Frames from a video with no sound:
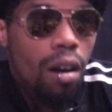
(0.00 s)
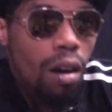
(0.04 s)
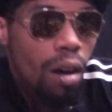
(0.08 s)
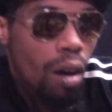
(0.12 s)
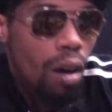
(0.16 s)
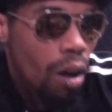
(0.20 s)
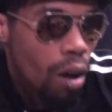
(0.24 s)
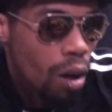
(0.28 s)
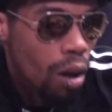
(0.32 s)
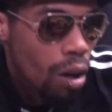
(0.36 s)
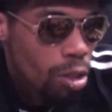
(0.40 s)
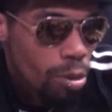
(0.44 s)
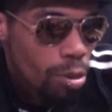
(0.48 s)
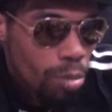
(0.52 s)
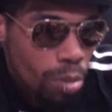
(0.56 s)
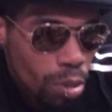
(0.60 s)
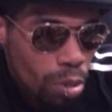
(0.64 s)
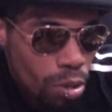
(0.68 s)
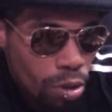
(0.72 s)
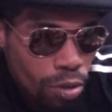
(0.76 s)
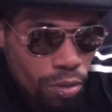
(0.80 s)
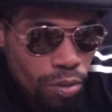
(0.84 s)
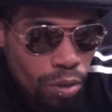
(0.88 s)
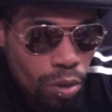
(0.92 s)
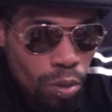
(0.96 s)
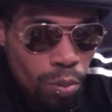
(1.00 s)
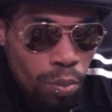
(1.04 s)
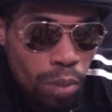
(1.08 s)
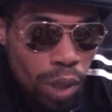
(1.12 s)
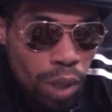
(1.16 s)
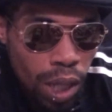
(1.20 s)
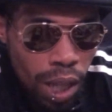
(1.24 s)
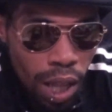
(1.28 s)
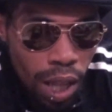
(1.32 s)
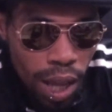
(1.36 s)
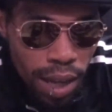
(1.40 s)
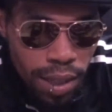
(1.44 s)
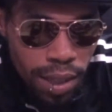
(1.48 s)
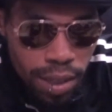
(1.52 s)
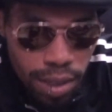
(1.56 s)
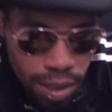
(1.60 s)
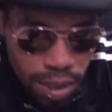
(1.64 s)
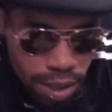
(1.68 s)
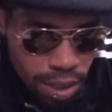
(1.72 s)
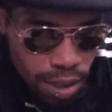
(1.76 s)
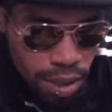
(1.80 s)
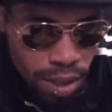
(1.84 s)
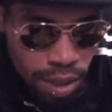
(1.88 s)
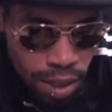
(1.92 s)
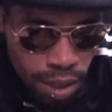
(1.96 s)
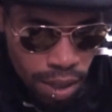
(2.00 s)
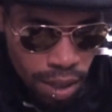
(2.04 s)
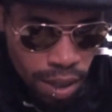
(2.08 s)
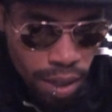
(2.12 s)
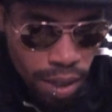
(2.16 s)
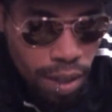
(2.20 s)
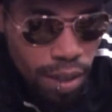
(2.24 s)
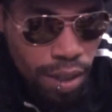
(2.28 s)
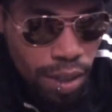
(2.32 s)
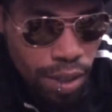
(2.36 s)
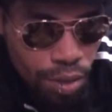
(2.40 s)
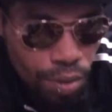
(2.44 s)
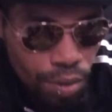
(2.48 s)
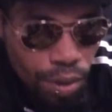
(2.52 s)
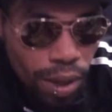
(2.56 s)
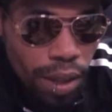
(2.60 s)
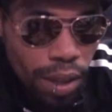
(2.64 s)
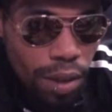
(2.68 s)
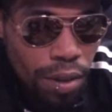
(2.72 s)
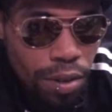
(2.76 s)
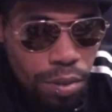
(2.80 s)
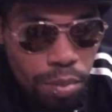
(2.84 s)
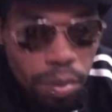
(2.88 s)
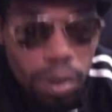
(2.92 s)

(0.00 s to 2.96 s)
All the beautiful plots. That's right, there's